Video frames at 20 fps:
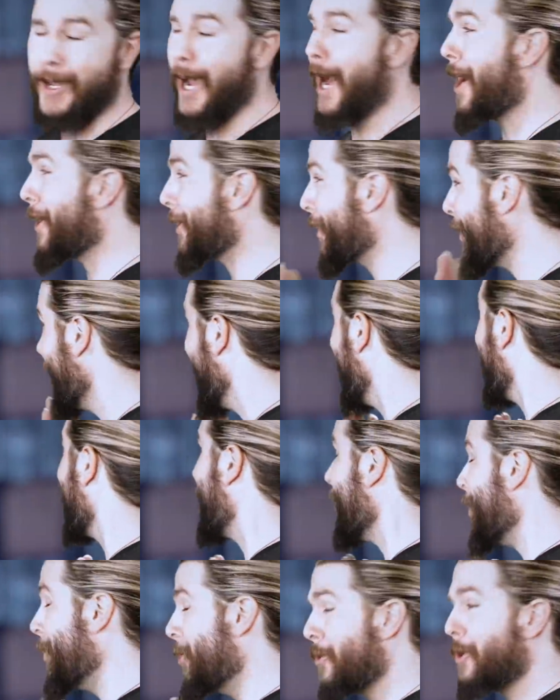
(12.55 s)
Doc,
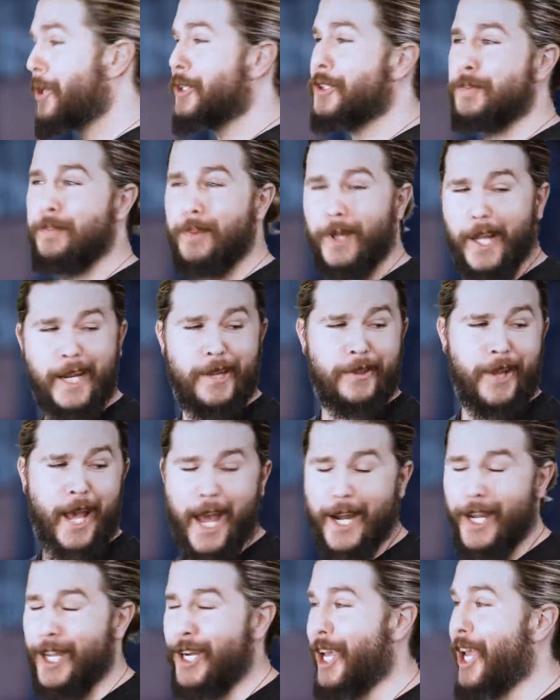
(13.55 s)
can you explain
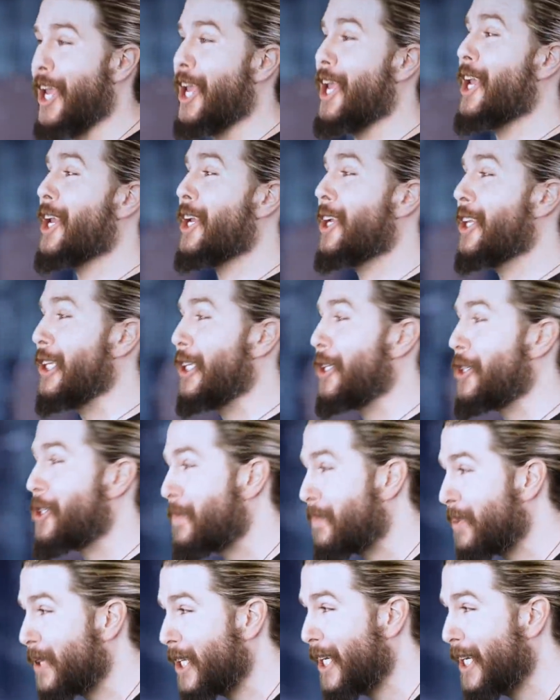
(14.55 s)
that in
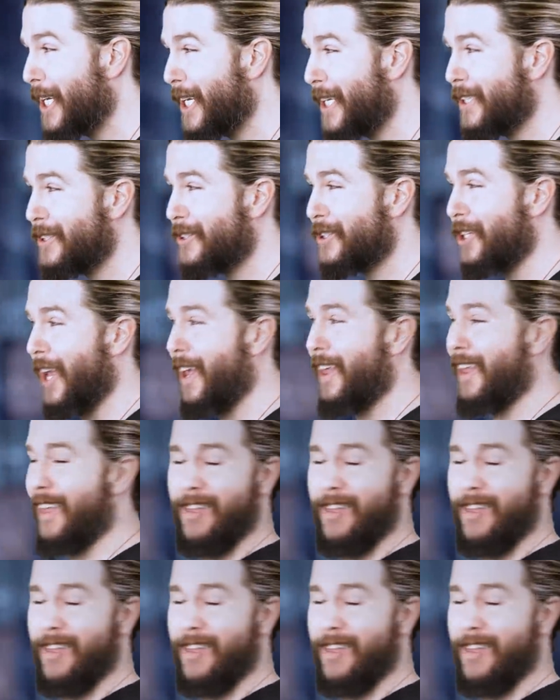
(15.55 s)
English, please?